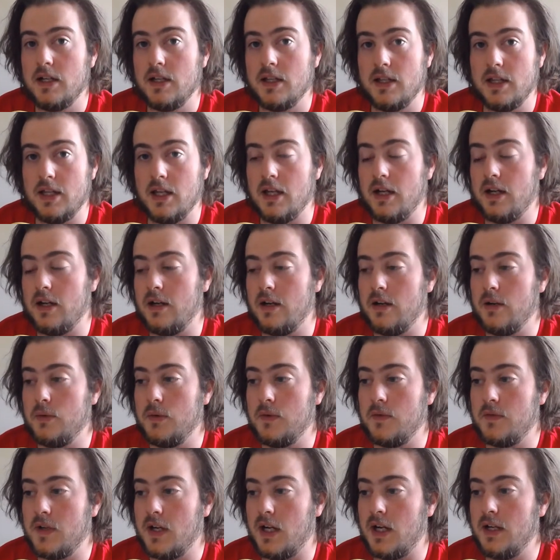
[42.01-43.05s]
that
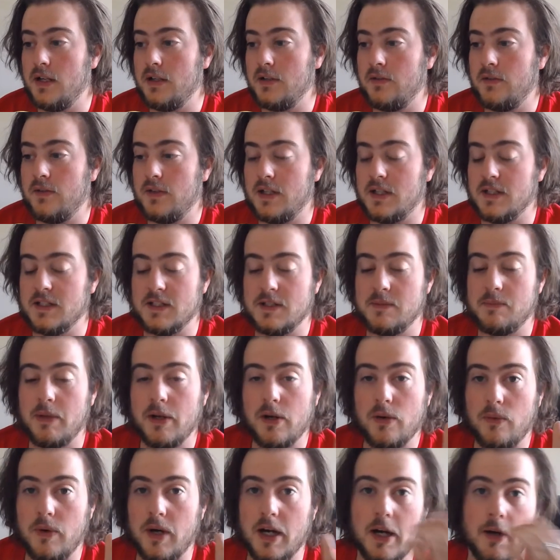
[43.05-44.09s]
we've gotten, because it's been a
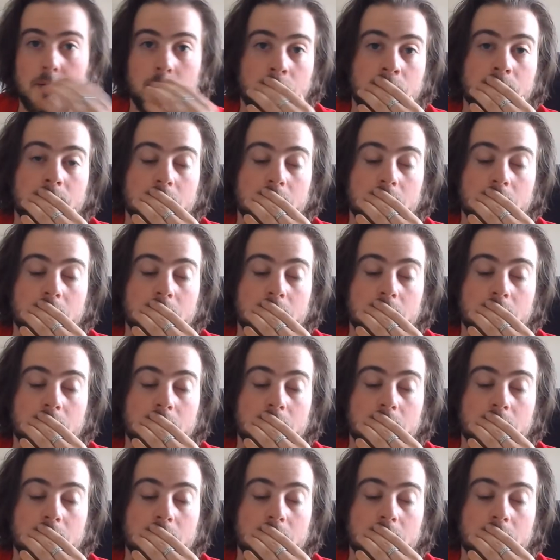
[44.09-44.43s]
while.